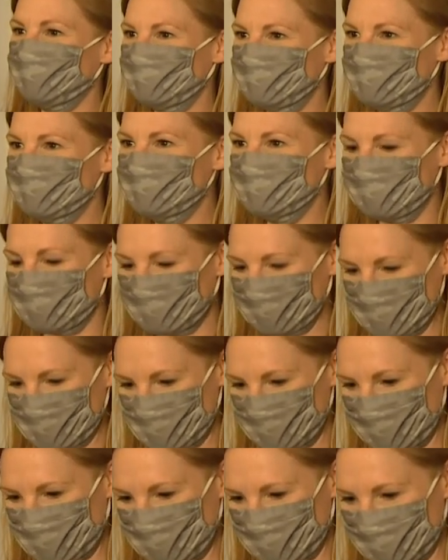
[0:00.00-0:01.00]
your
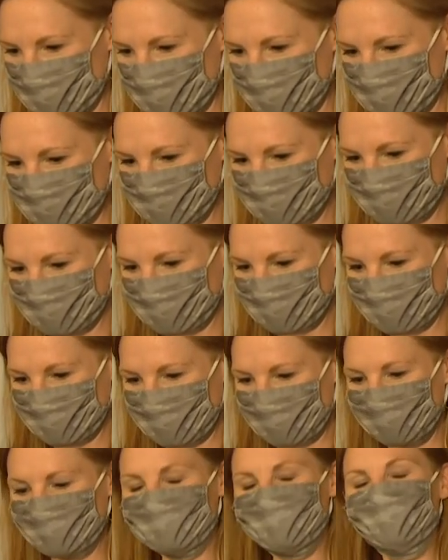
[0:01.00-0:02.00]
stories with me,
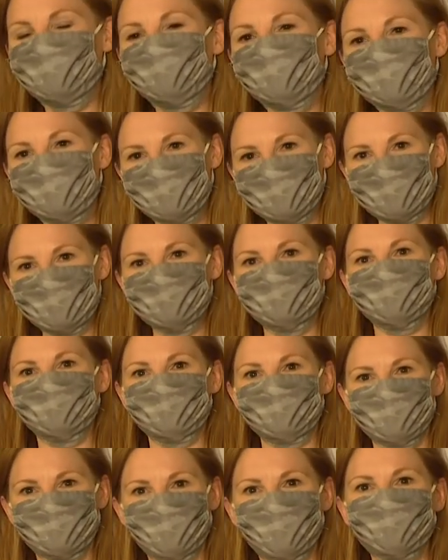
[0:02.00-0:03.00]
and I will keep
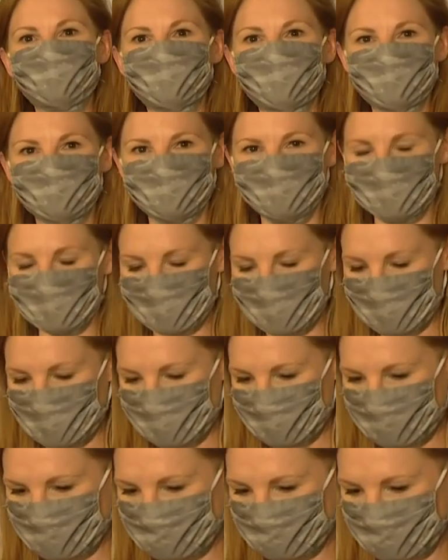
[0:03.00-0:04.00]
fighting for
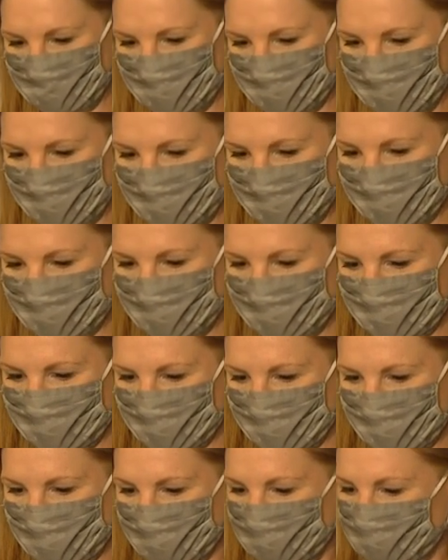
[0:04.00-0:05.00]
you.
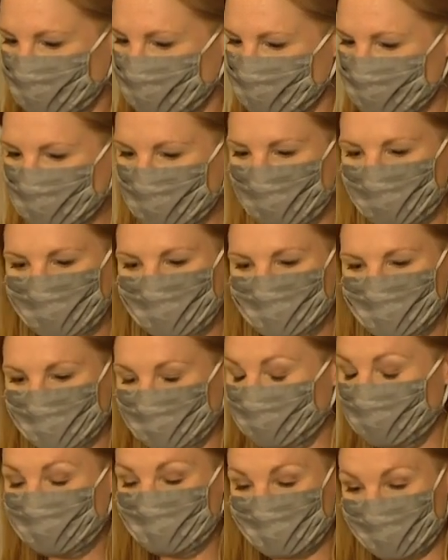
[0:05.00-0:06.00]
Over this course
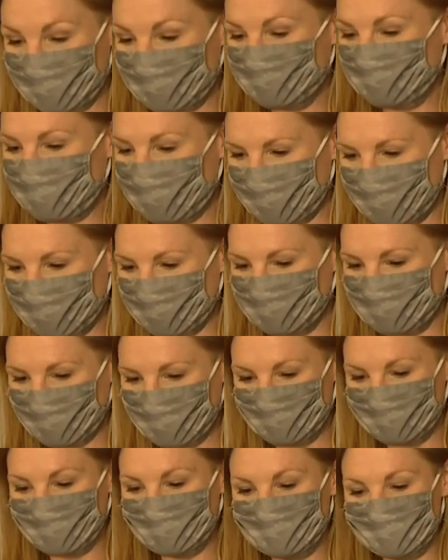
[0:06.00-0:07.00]
of this campaign,
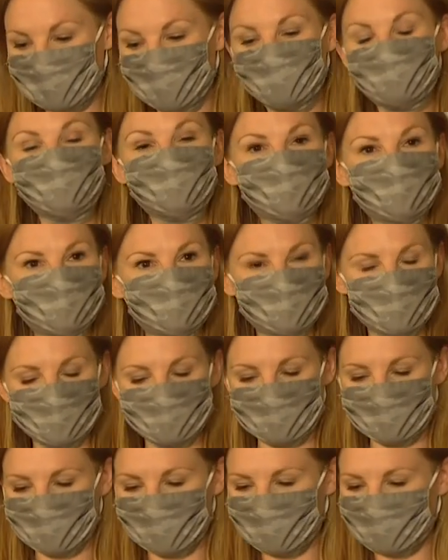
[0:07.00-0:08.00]
we built a
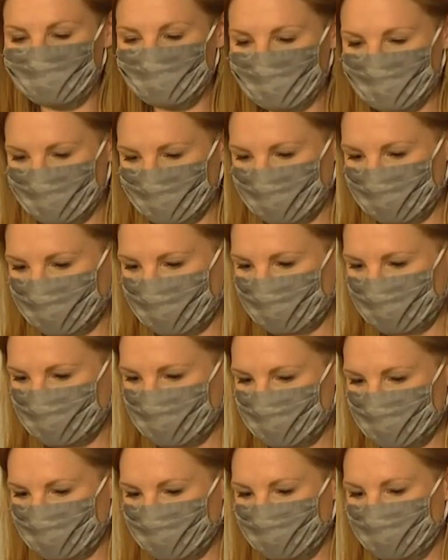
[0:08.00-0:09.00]
coalition of
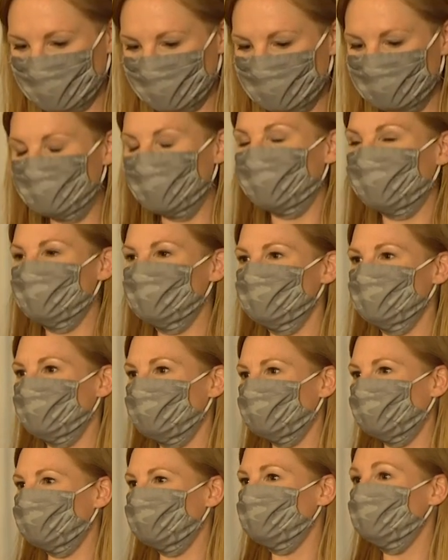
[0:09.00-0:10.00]
Missourians who were united
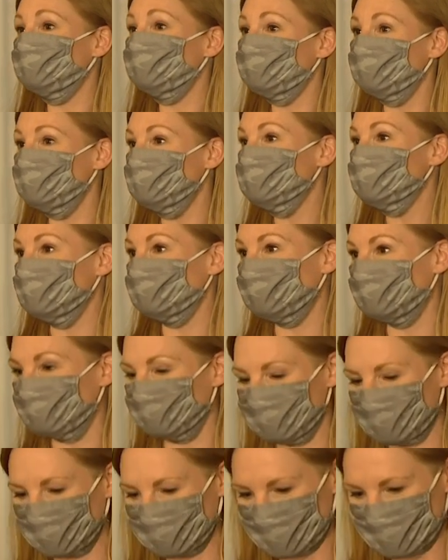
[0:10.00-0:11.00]
around a few simple
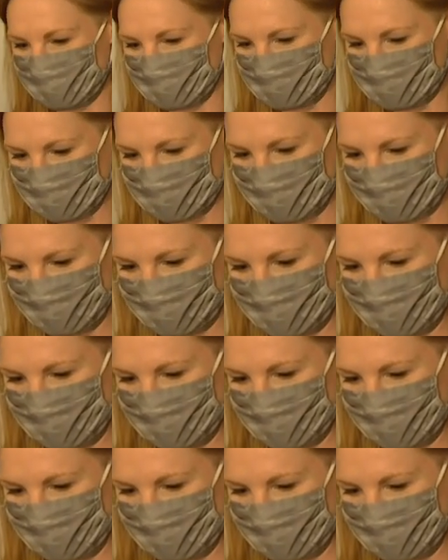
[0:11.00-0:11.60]
values